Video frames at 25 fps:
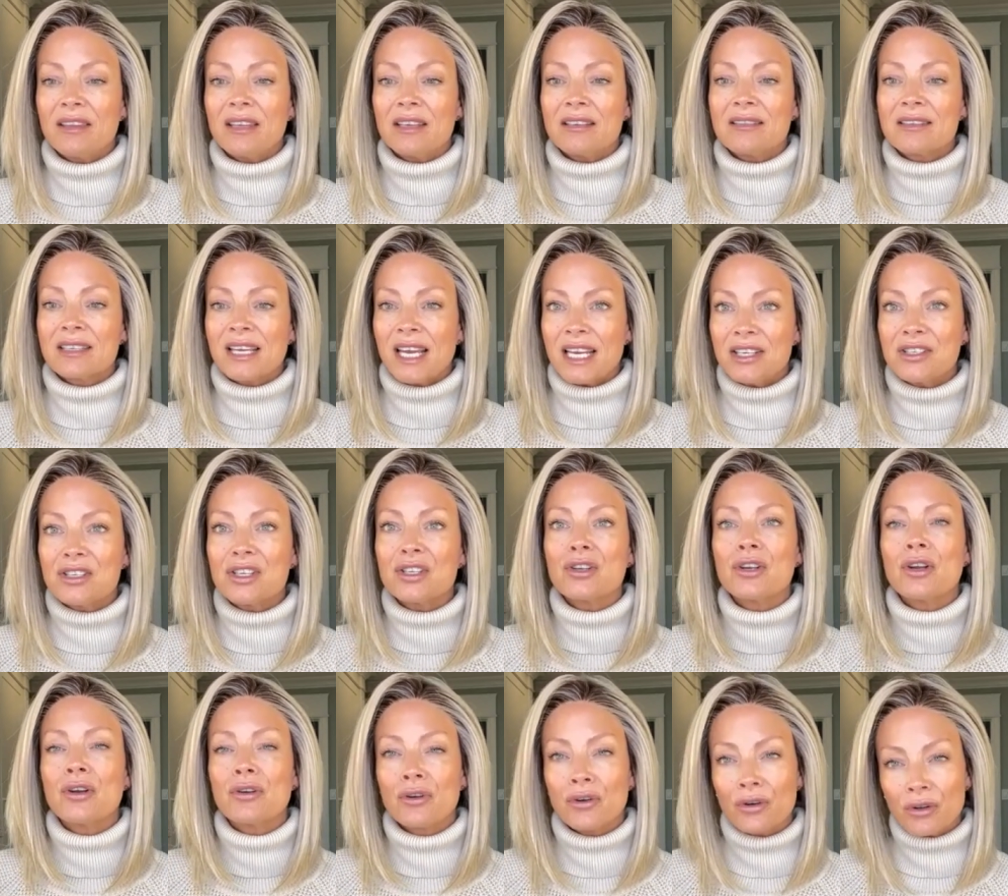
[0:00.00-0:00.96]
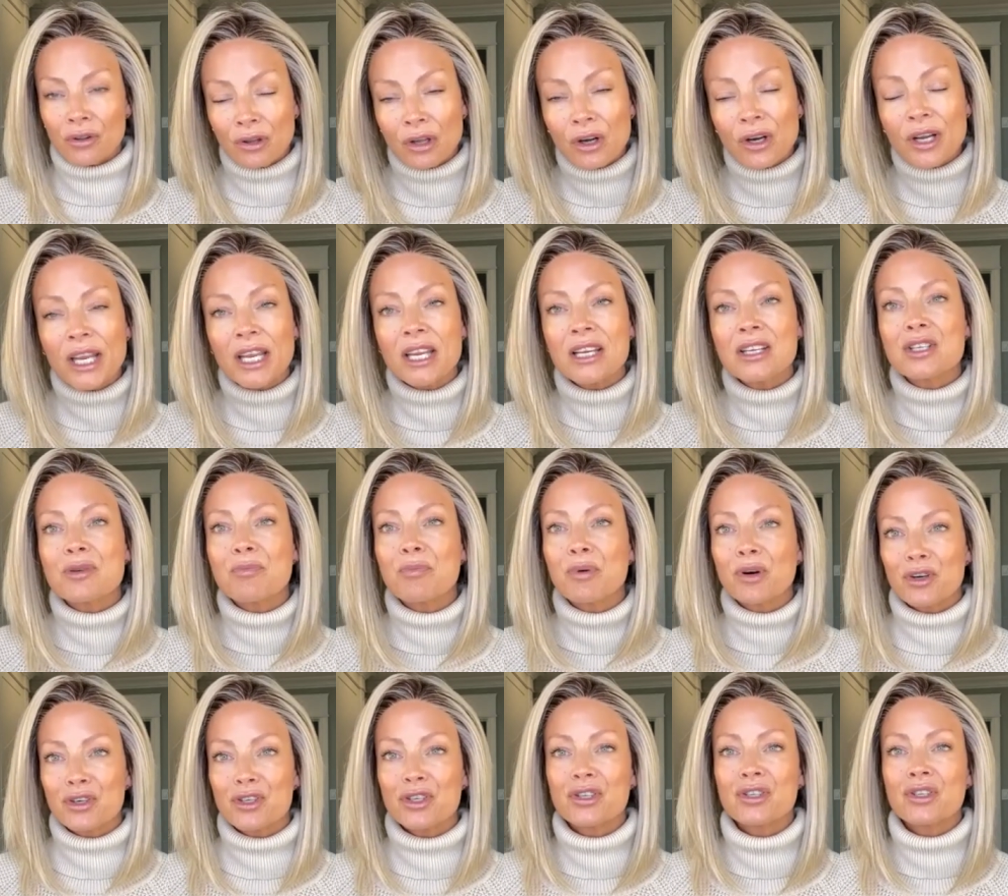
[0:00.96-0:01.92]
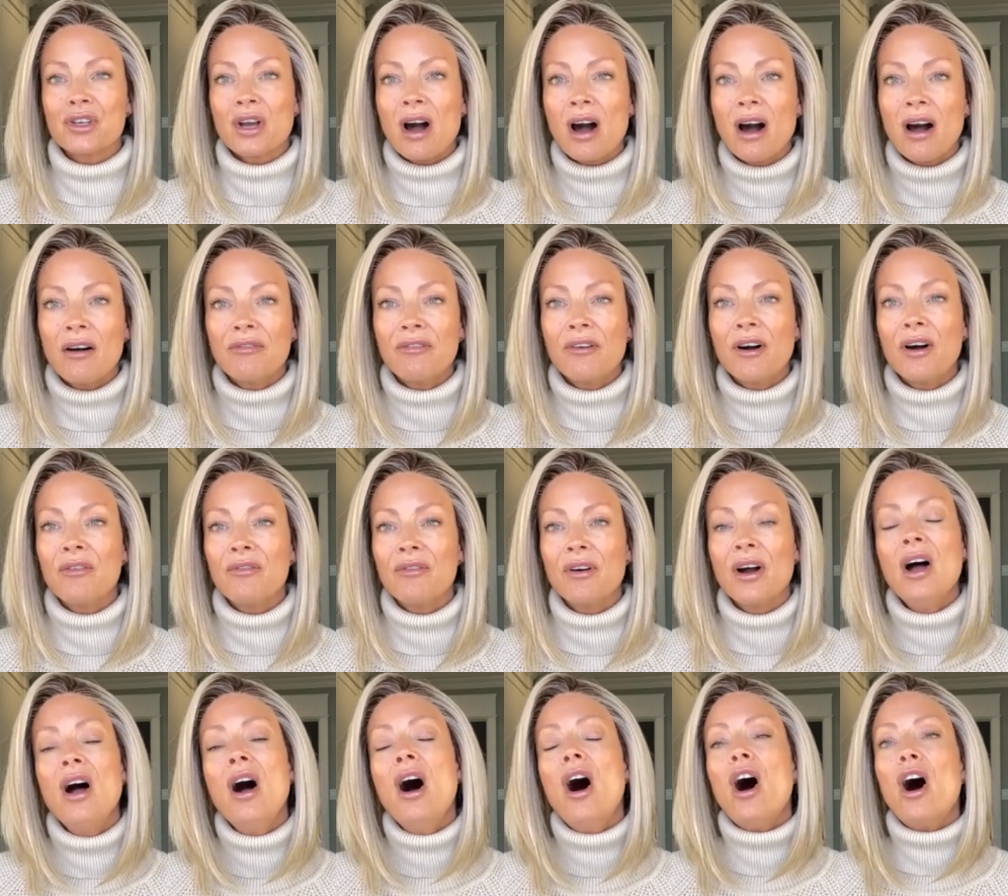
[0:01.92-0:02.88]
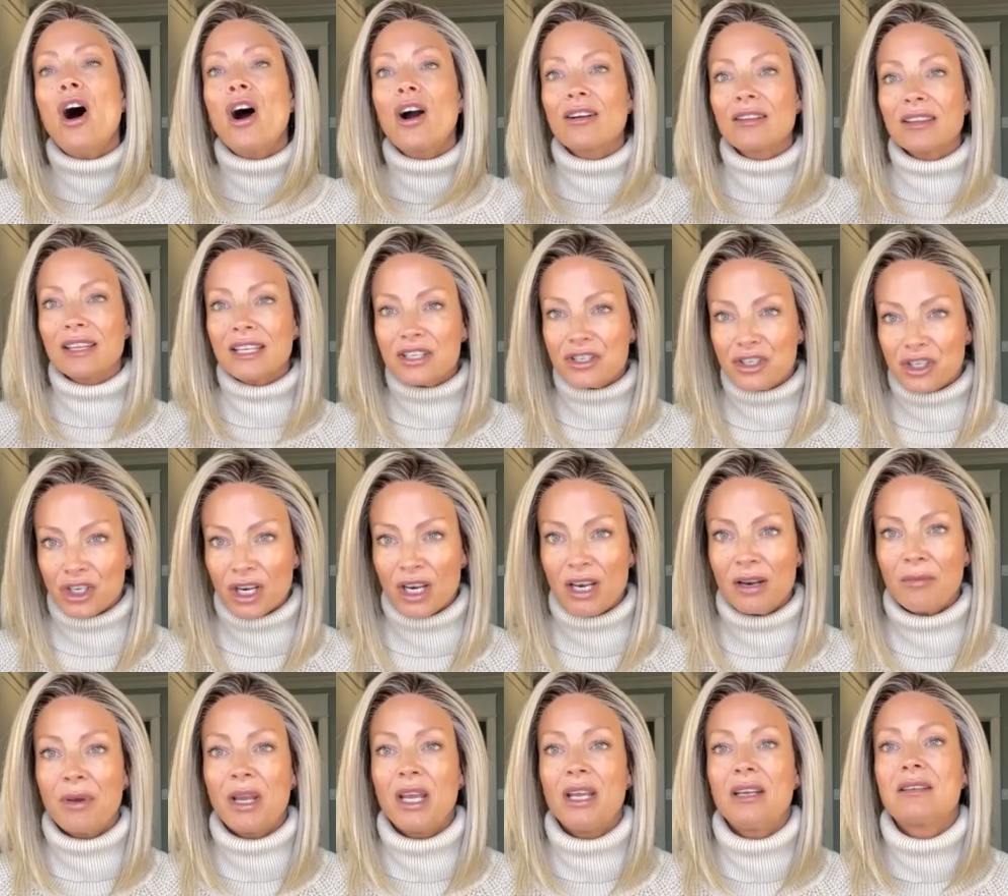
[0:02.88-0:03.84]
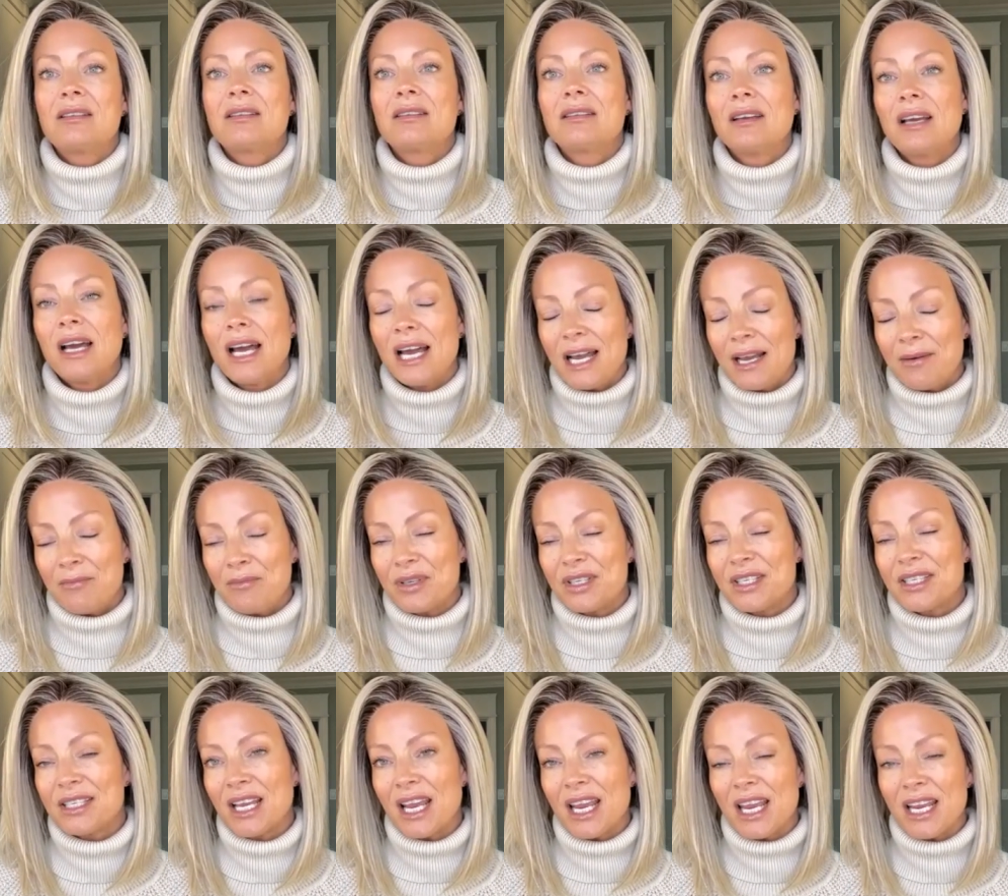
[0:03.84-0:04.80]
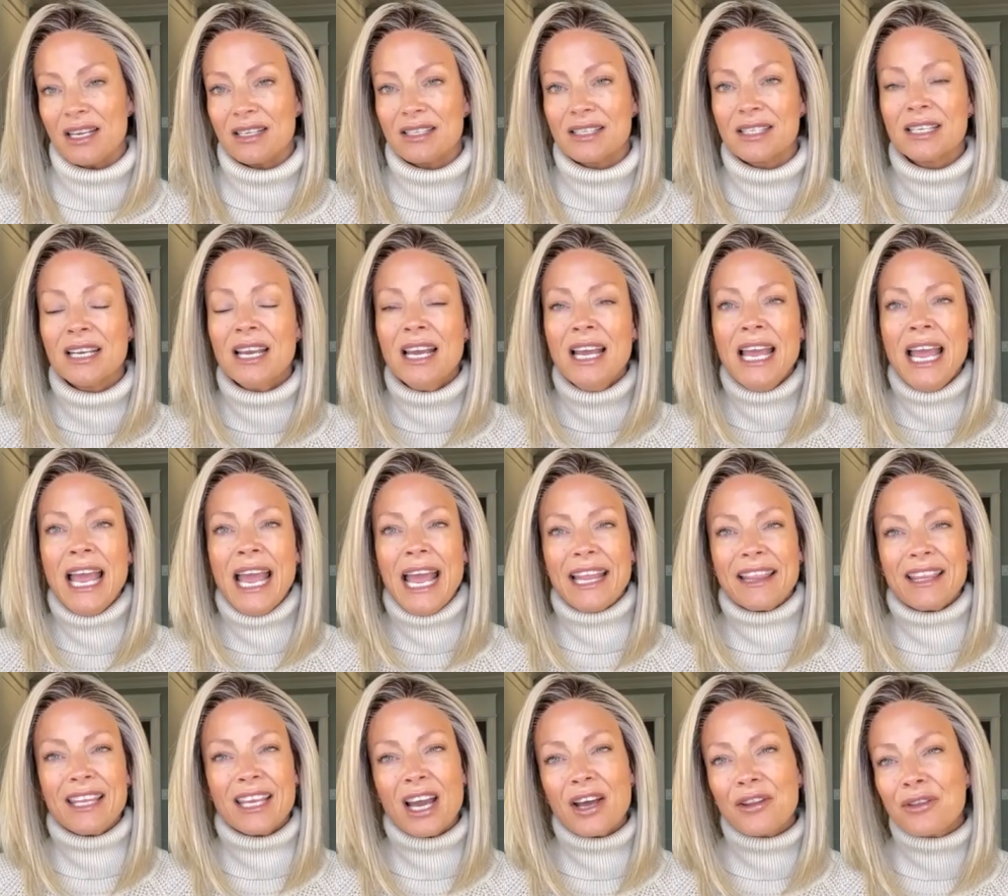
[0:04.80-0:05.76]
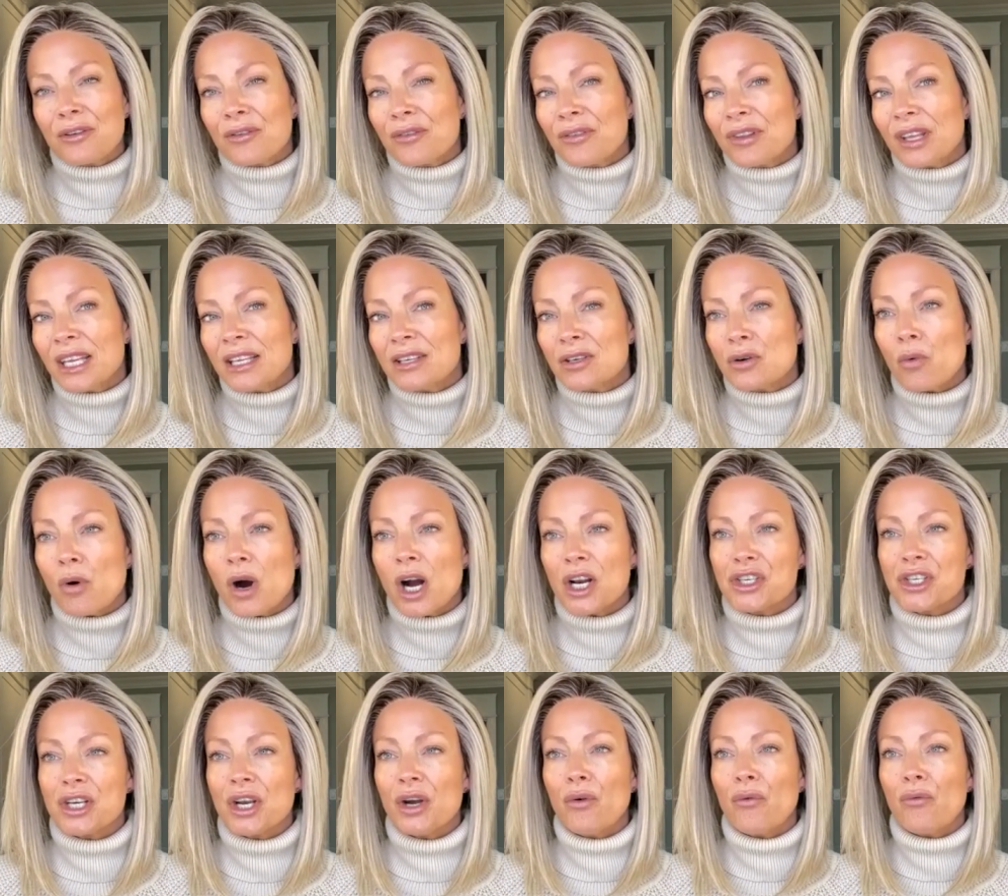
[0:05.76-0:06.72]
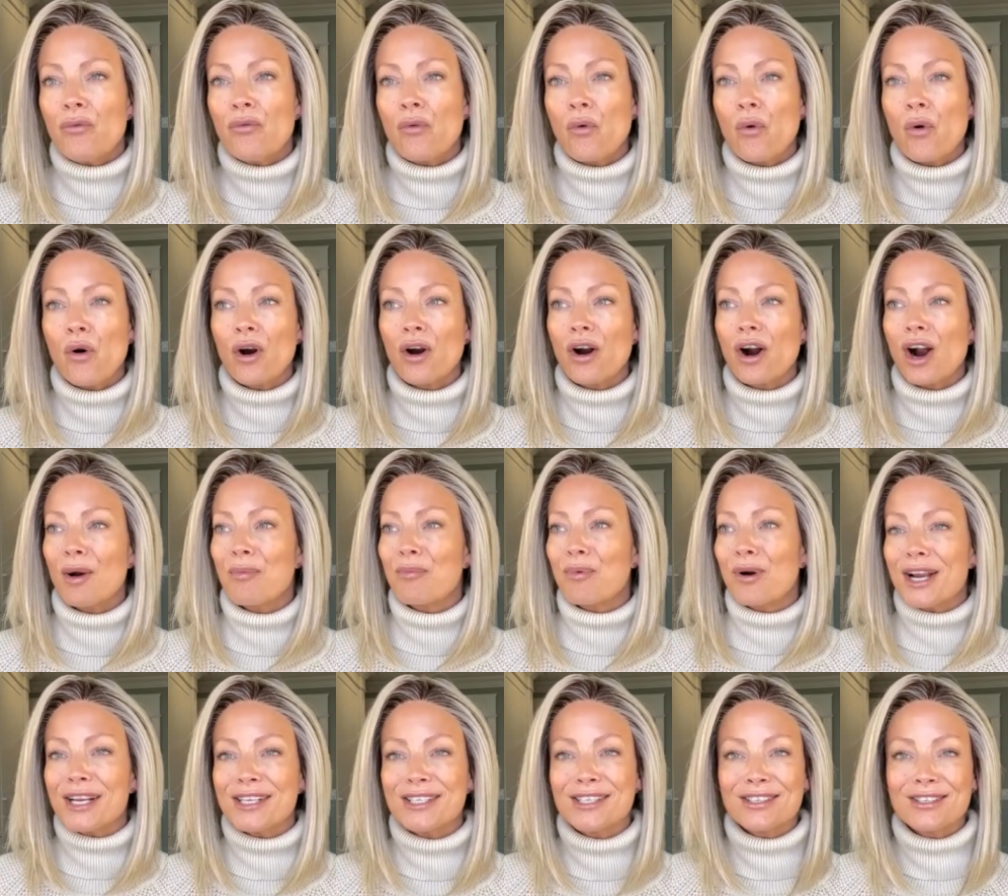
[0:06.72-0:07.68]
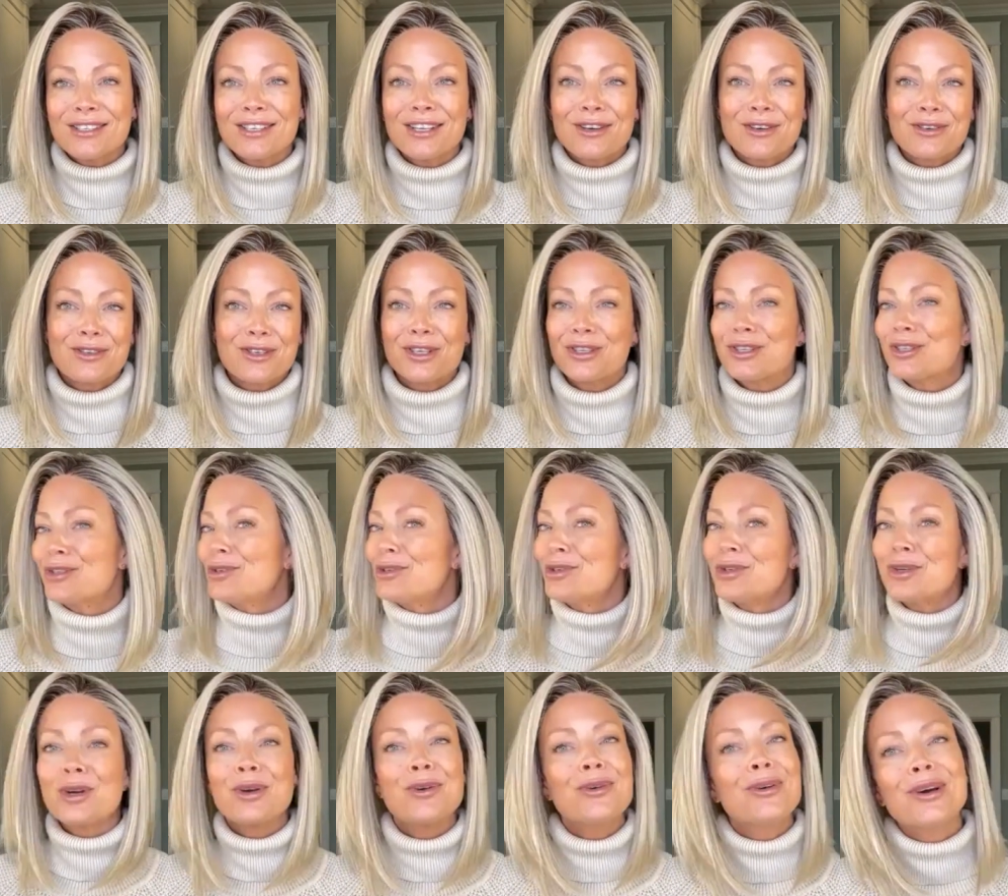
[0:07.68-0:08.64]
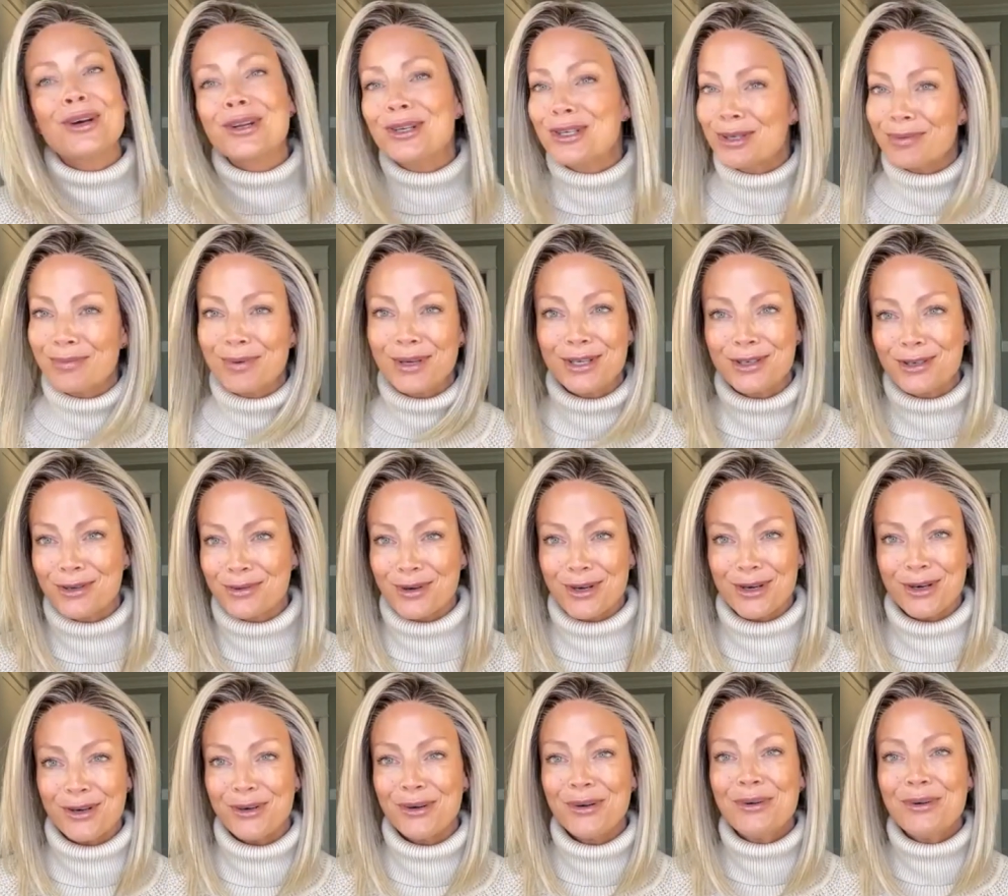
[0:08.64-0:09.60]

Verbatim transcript: the sites that you're looking to purchase off of are legitimate um, sites. The other thing to watch out for are prices that are just too good to be true.